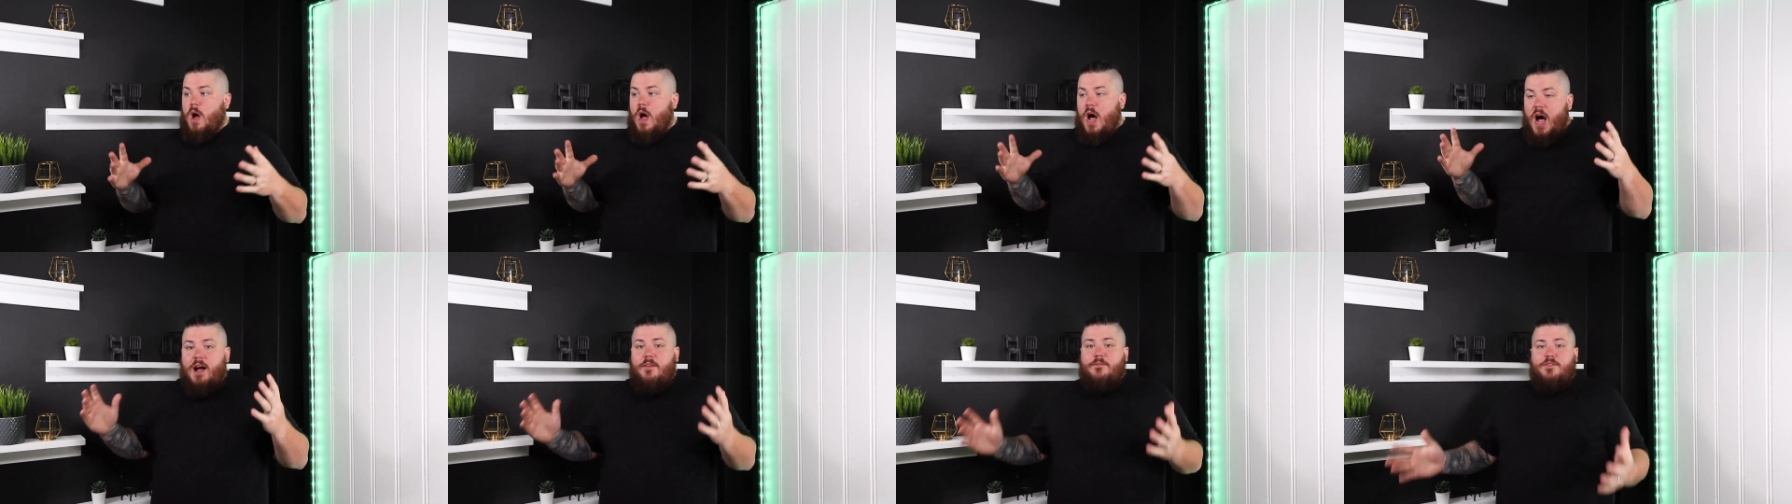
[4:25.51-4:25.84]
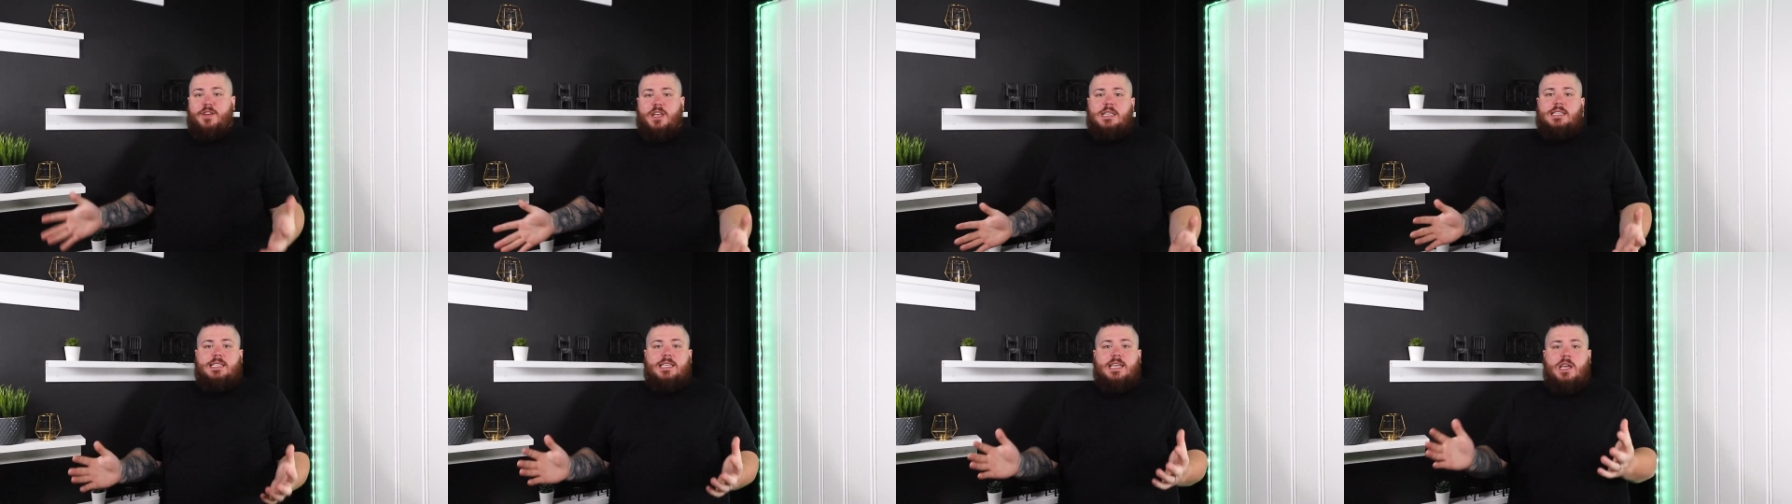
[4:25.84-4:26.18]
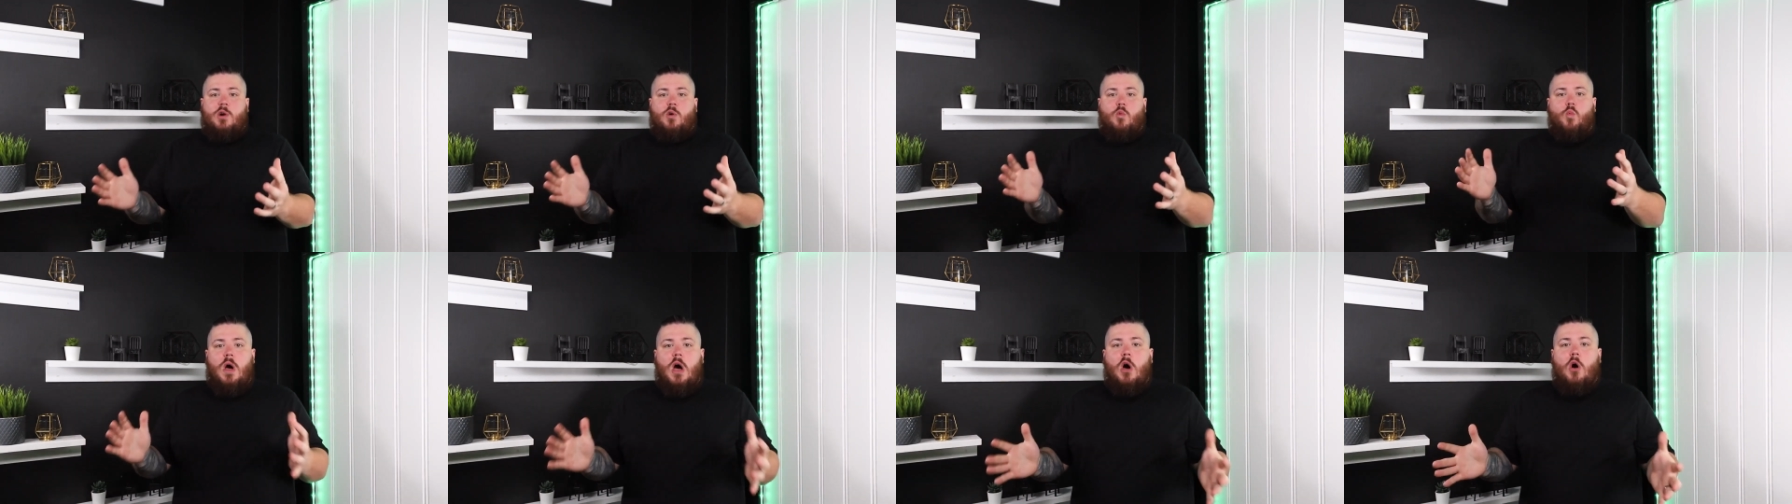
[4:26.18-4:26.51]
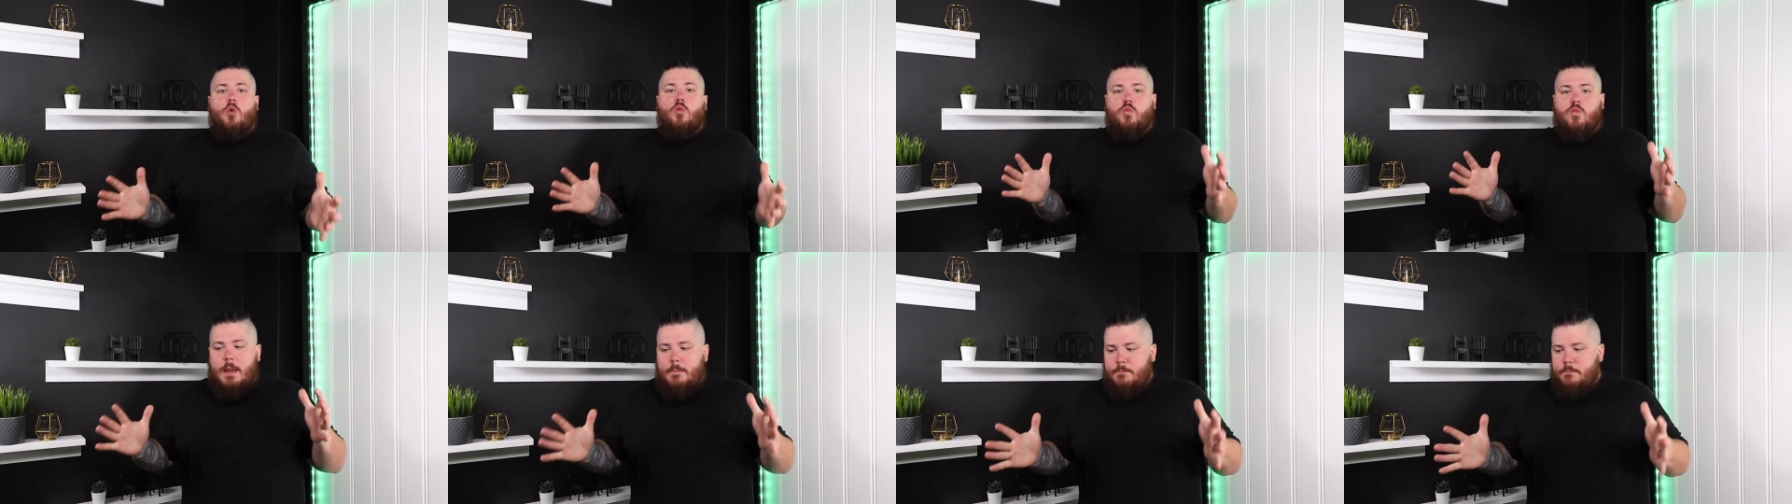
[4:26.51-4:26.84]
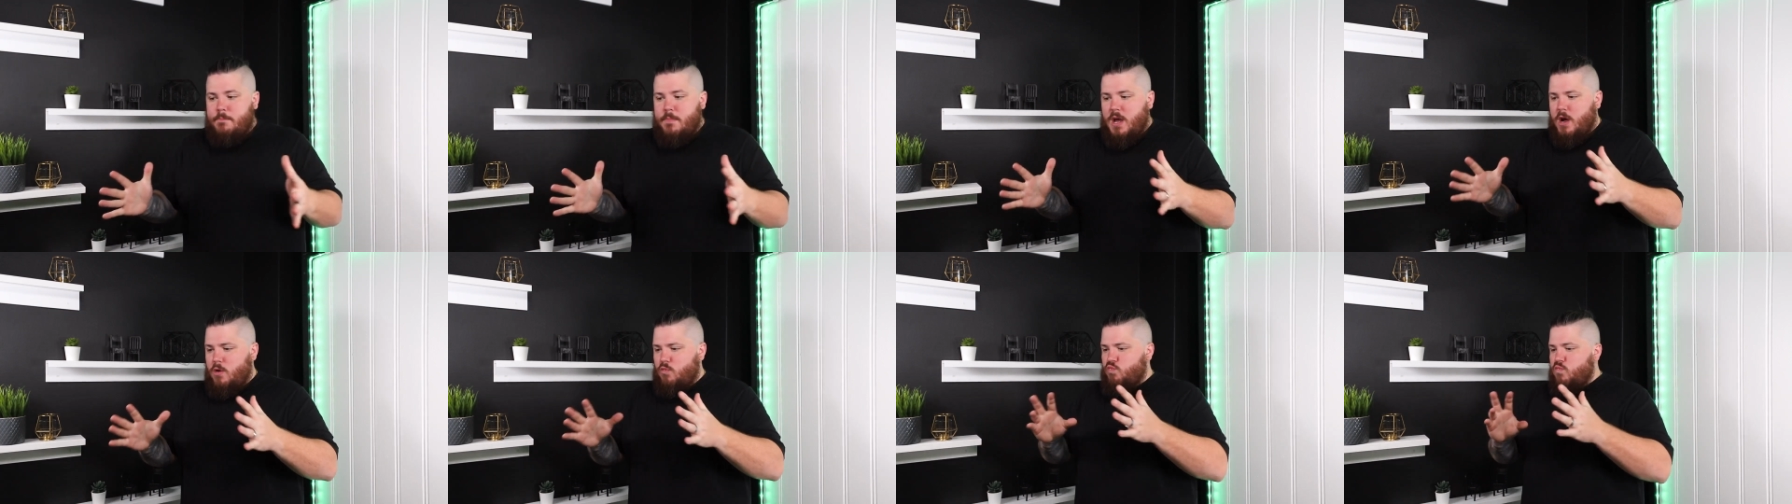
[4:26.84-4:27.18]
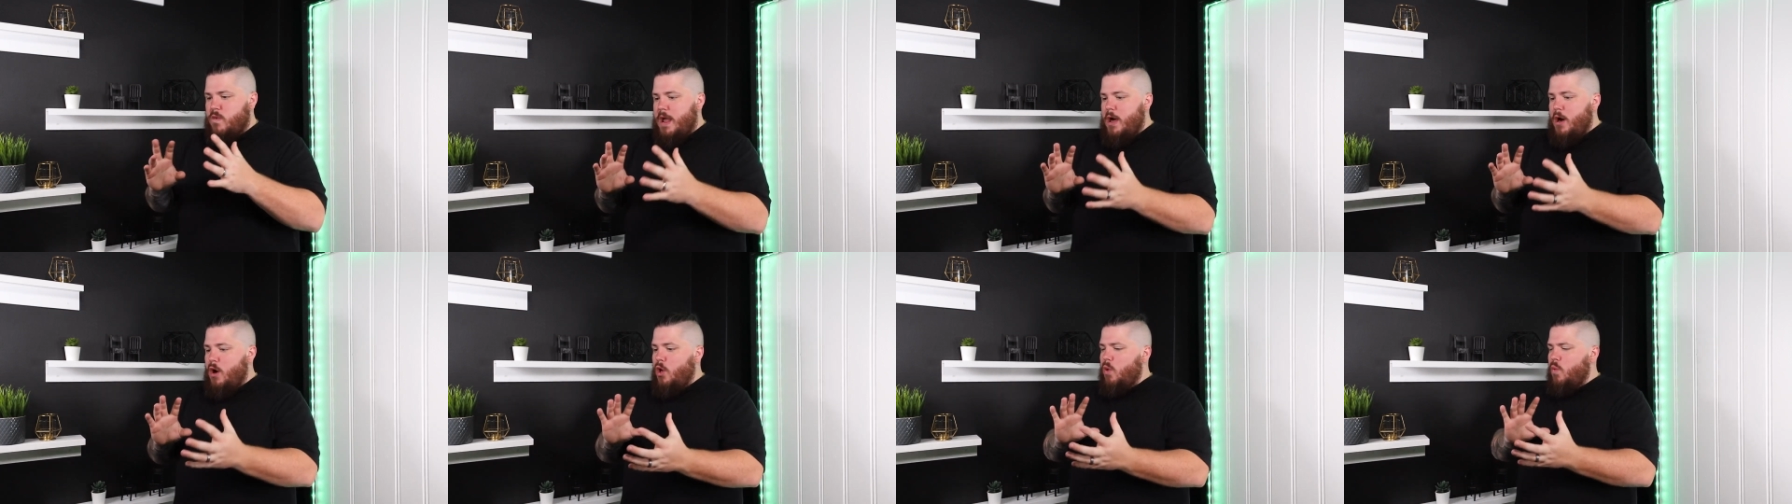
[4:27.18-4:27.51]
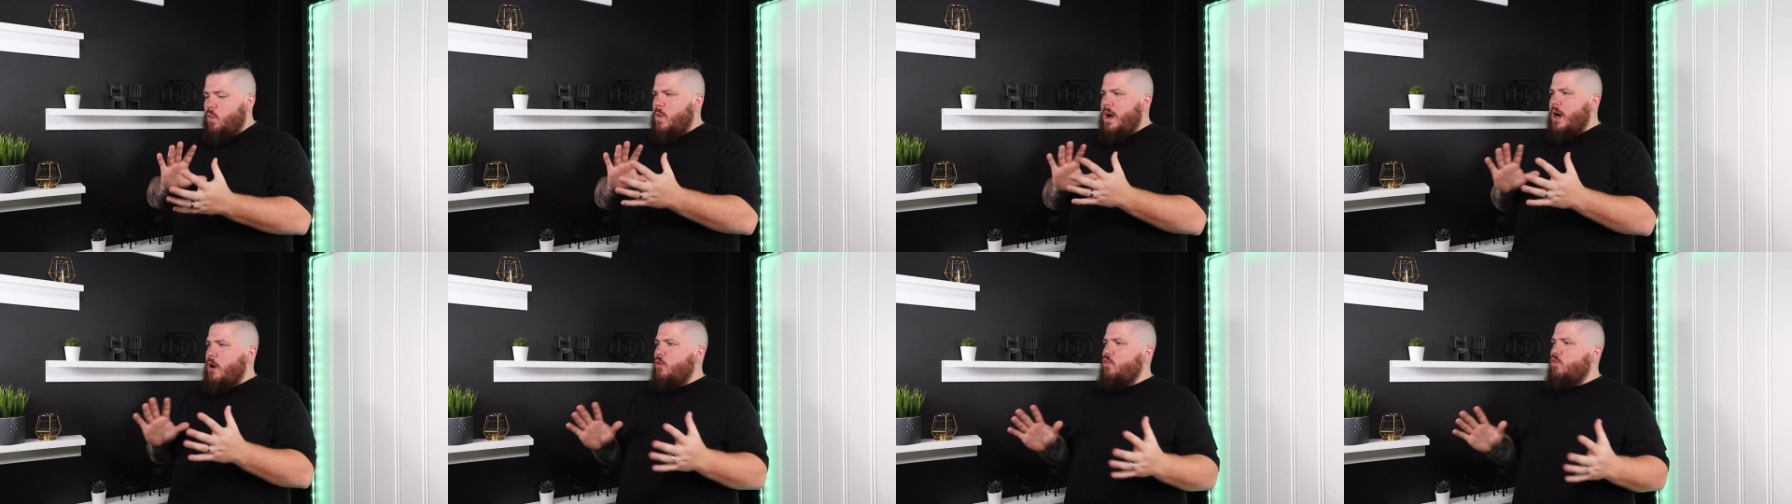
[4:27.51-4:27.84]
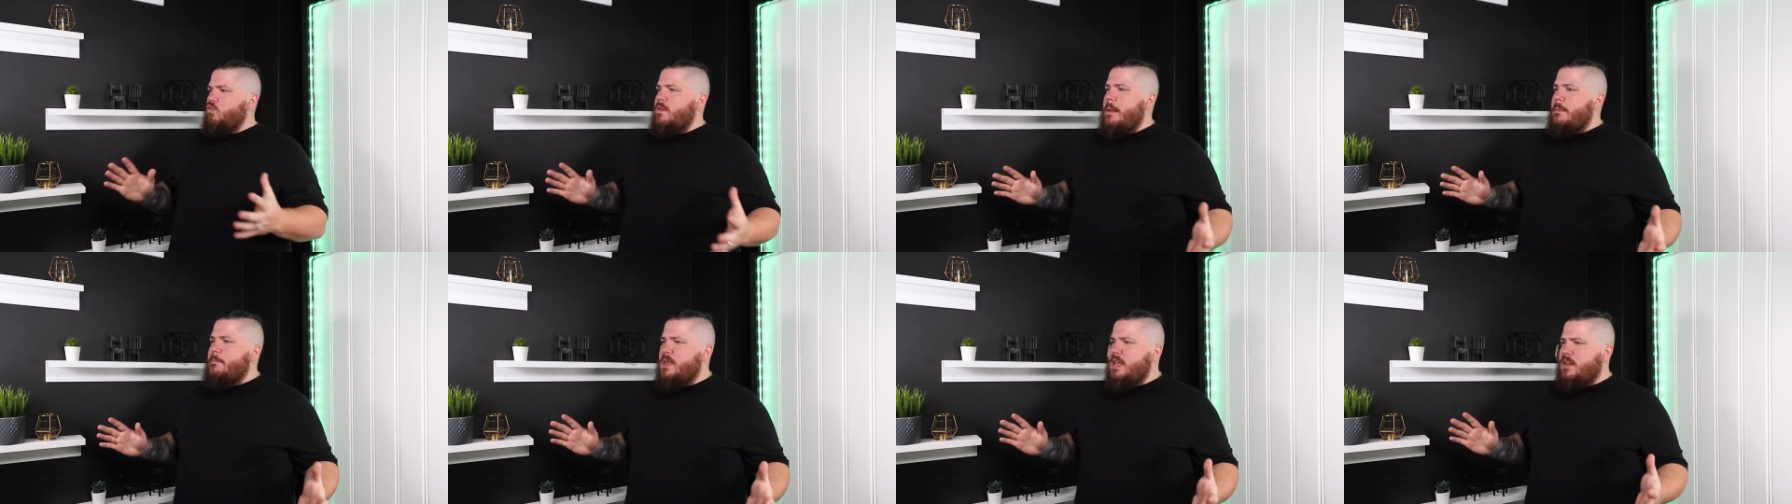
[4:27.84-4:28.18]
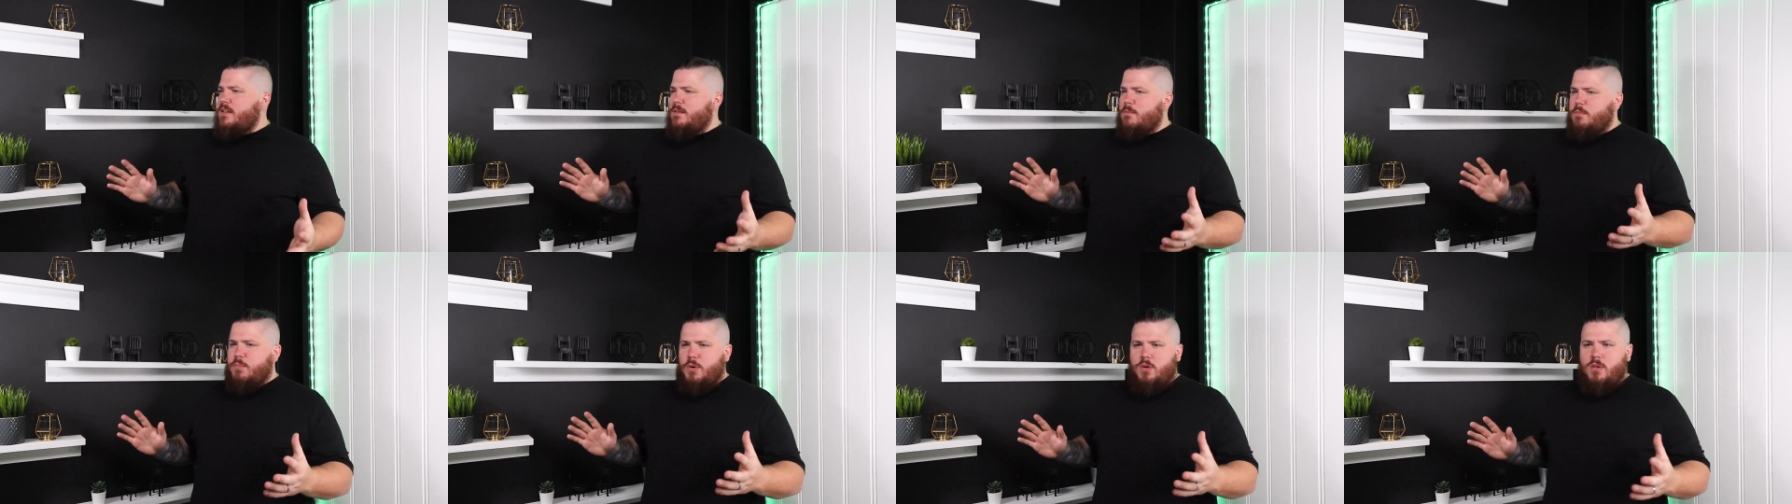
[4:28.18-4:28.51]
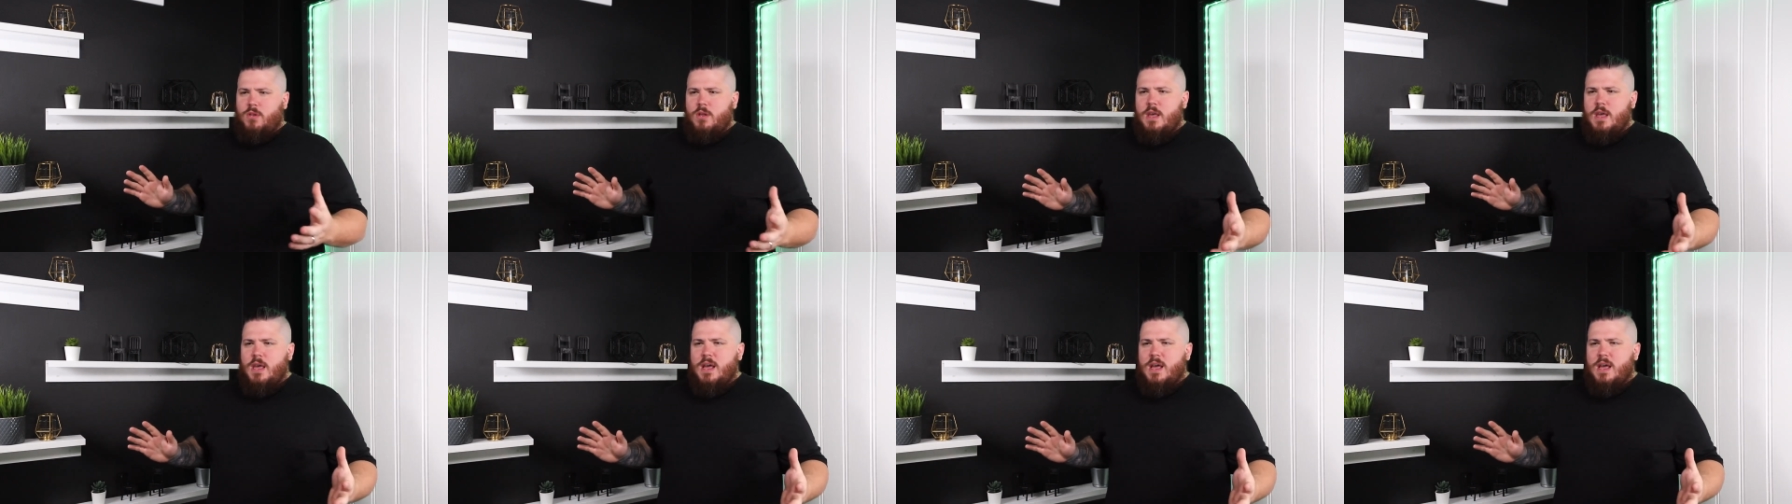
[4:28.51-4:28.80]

obviously a well rep, a rel, well reputable.